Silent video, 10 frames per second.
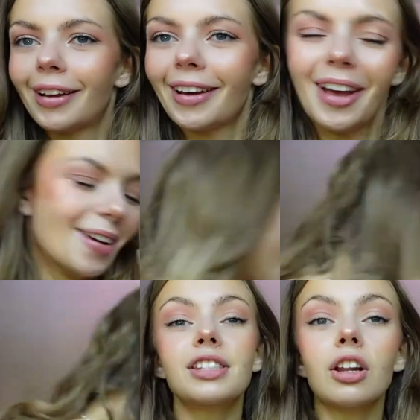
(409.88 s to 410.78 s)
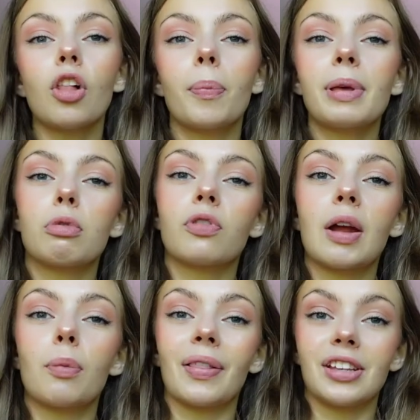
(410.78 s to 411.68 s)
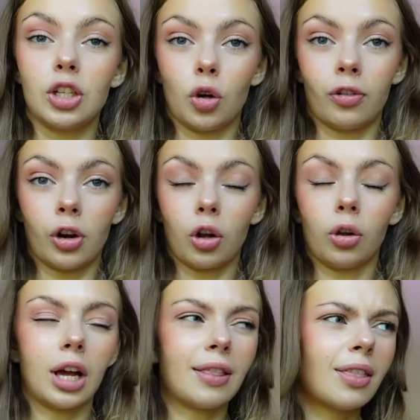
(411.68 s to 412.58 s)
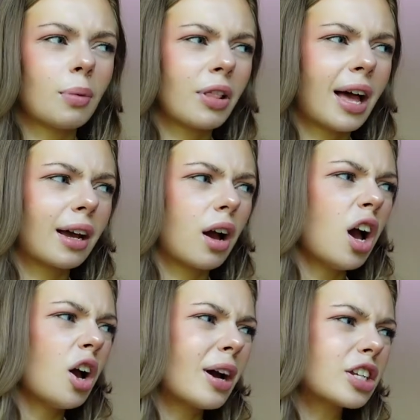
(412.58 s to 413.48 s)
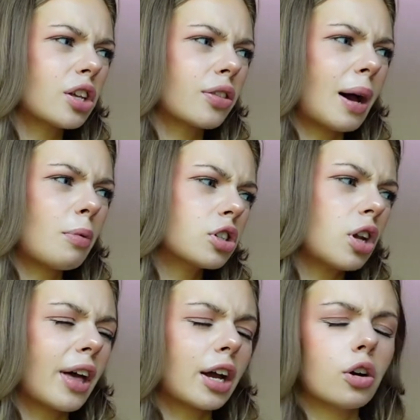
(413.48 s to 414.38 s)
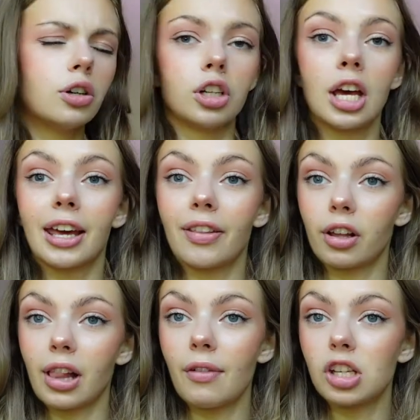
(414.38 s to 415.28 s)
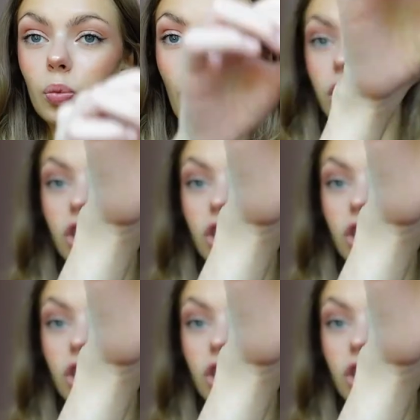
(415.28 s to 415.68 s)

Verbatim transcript: I've seen a lot of people rave about the Dior oil and then they were like, oh, actually that one's not that good. Get the Clarins one.